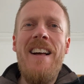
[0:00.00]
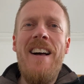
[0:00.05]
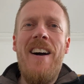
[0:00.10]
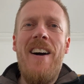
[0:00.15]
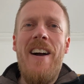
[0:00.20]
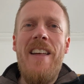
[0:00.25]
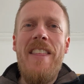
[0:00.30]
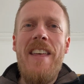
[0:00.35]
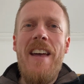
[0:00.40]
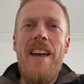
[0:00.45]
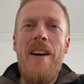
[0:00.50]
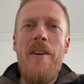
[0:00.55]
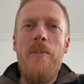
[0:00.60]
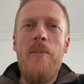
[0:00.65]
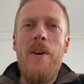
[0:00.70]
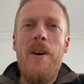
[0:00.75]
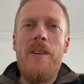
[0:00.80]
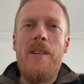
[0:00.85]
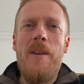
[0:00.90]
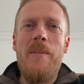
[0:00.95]
Hi there,
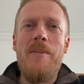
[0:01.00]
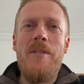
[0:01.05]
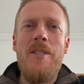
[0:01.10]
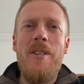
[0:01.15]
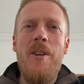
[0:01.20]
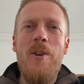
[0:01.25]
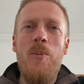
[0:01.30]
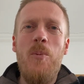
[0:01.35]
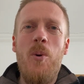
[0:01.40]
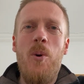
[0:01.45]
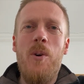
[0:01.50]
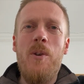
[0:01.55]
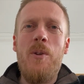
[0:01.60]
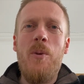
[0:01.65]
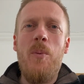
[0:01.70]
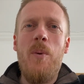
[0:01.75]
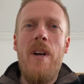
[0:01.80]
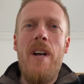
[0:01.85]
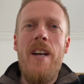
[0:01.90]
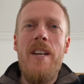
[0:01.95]
welcome to Walk
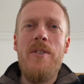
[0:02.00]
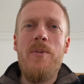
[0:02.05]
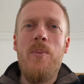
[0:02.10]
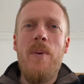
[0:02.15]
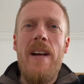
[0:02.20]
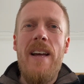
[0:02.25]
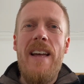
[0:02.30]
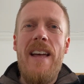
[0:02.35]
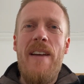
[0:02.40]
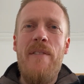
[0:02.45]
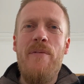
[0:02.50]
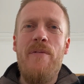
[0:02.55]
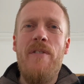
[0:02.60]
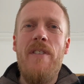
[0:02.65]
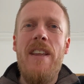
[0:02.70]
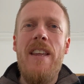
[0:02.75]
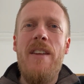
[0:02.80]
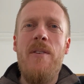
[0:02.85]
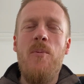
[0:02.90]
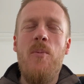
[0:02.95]
the Word, where
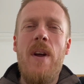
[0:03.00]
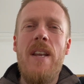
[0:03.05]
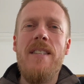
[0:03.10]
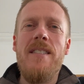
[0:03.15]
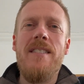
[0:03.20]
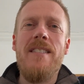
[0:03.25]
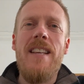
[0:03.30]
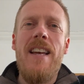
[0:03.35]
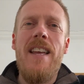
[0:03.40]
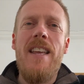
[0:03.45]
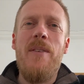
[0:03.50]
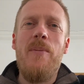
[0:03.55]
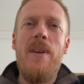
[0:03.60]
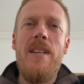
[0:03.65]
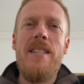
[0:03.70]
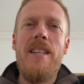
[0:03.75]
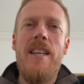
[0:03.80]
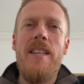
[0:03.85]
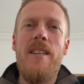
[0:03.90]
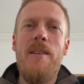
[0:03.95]
every Wednesday we
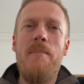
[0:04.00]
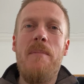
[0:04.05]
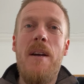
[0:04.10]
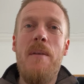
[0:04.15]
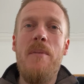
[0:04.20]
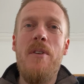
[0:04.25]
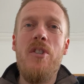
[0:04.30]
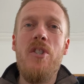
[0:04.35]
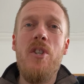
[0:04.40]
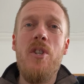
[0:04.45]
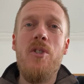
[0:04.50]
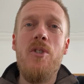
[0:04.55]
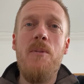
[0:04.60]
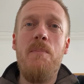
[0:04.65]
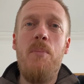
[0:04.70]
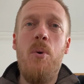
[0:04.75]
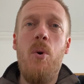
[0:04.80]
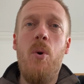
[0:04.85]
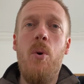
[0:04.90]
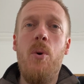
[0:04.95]
take a moment just to
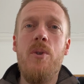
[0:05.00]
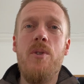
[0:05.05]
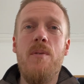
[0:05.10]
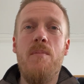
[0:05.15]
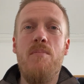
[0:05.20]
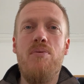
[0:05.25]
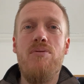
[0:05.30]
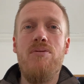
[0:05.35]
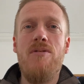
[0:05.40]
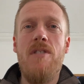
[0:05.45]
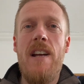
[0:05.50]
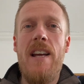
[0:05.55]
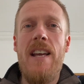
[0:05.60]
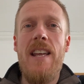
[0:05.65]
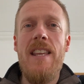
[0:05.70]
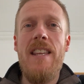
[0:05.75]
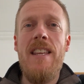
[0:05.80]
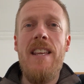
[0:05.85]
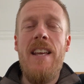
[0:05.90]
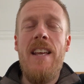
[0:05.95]
pause and
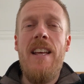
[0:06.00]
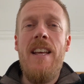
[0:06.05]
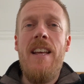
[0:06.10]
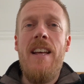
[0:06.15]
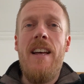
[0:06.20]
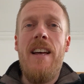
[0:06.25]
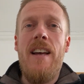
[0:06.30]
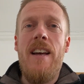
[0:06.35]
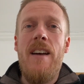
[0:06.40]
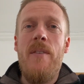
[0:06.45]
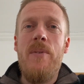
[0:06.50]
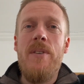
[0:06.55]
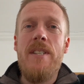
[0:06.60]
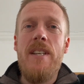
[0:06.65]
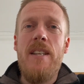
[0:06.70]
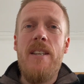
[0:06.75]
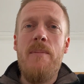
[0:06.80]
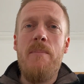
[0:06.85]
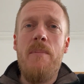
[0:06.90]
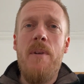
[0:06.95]
pray. We
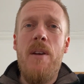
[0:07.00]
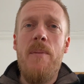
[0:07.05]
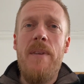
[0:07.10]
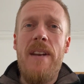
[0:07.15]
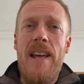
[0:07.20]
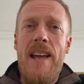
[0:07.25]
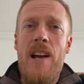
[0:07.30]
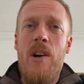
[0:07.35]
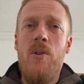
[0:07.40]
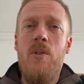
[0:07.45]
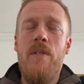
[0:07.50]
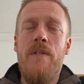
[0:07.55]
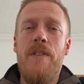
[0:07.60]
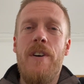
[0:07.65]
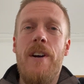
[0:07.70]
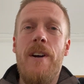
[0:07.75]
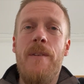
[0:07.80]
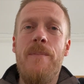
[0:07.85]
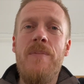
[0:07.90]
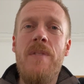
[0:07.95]
take a moment out of
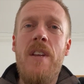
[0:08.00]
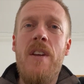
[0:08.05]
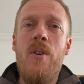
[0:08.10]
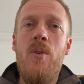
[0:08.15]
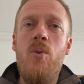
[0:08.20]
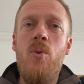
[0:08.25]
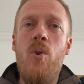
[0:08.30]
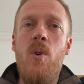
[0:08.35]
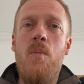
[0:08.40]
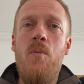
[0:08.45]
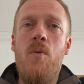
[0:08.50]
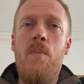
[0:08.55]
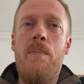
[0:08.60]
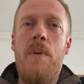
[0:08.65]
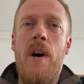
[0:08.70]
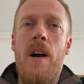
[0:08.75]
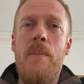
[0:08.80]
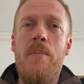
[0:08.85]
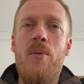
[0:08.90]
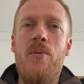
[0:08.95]
our normal
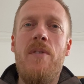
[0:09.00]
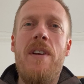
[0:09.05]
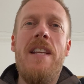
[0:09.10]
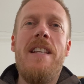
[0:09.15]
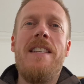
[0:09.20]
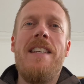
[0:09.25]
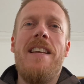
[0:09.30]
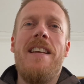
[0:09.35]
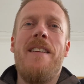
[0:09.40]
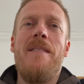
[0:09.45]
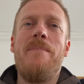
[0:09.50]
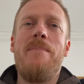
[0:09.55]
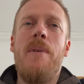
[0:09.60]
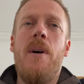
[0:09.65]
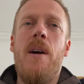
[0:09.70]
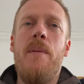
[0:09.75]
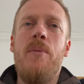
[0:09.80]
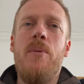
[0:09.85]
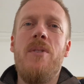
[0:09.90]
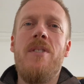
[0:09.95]
Bible reading and
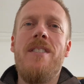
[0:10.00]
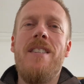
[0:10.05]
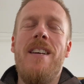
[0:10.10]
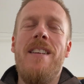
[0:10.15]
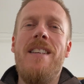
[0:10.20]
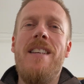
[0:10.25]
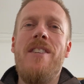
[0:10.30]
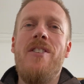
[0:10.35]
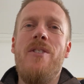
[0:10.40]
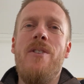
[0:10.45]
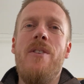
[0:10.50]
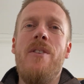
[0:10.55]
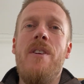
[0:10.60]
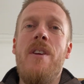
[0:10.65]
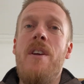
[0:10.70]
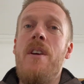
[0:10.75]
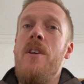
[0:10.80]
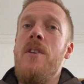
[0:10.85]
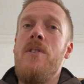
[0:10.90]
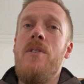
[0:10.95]
Bible study
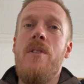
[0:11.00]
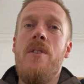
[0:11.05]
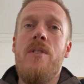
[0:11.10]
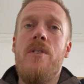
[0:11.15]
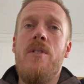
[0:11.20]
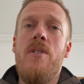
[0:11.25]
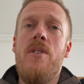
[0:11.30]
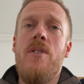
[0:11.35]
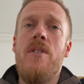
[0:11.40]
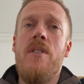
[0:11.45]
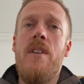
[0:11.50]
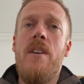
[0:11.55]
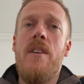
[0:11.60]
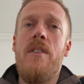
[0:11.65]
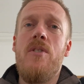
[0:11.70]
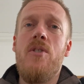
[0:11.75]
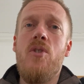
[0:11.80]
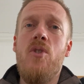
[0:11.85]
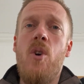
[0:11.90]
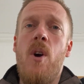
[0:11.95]

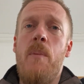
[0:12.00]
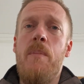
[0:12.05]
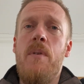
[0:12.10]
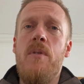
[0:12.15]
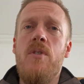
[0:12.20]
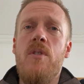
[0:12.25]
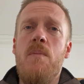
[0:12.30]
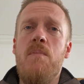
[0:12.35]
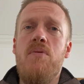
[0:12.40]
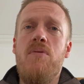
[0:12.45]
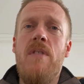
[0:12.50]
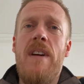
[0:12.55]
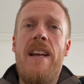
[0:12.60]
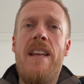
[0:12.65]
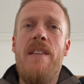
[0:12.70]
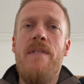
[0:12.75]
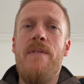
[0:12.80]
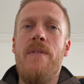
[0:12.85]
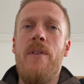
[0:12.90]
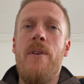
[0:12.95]
to stop and to
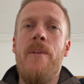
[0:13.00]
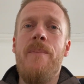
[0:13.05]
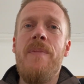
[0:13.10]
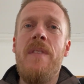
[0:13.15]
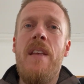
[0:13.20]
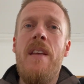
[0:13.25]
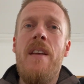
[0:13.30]
pray for